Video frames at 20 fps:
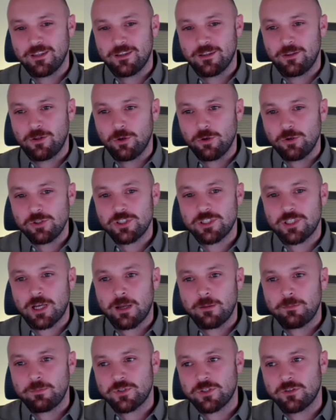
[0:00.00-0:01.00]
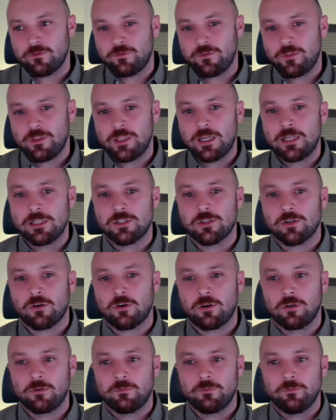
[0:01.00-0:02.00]
those types of things
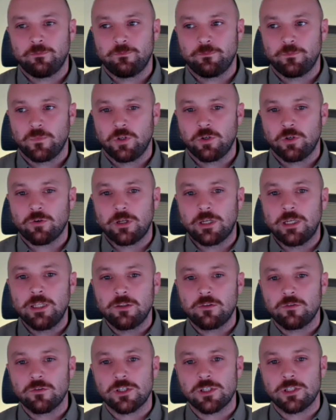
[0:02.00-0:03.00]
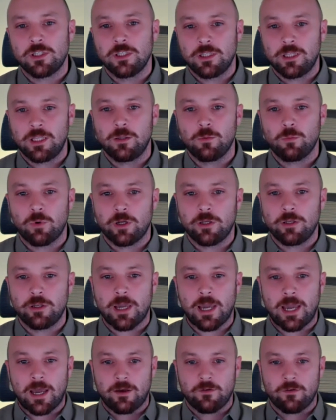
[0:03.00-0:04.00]
are, you're interested in when
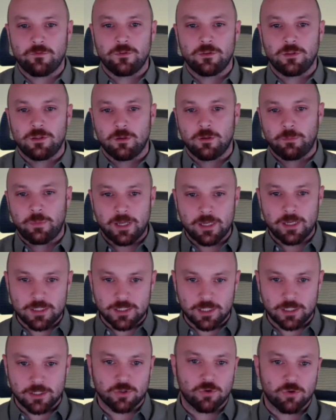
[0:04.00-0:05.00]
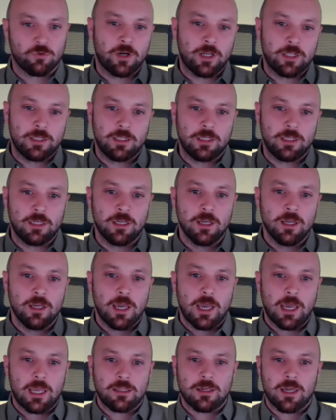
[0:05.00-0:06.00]
you have the basics already
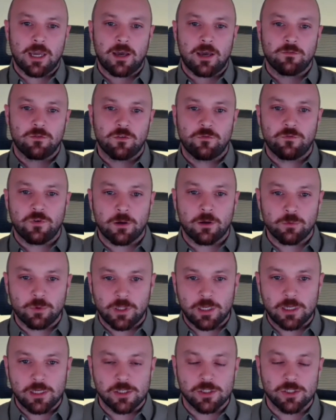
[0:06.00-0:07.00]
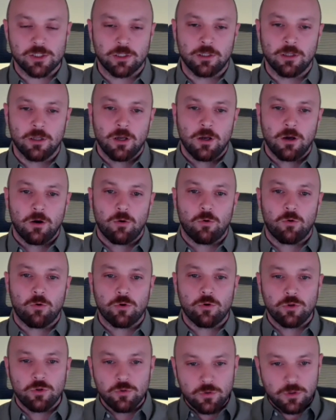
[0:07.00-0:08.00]
and you have the foundation,
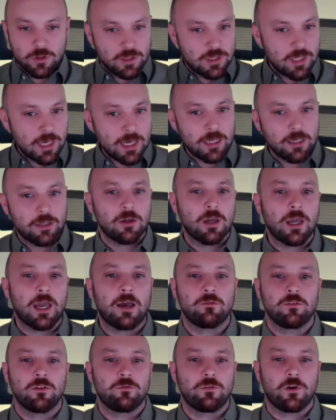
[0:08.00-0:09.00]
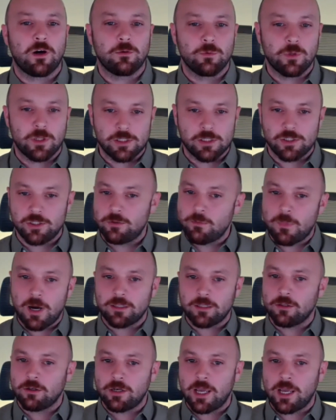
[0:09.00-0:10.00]
or you think you have the foundation. You
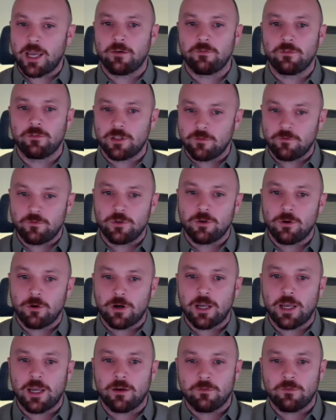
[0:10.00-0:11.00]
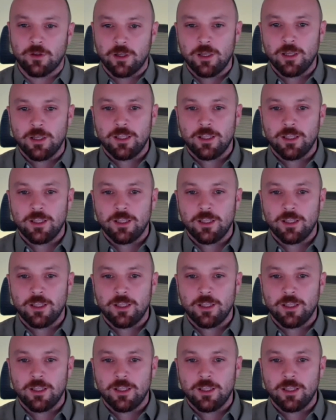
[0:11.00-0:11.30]
might not have it. If you don't have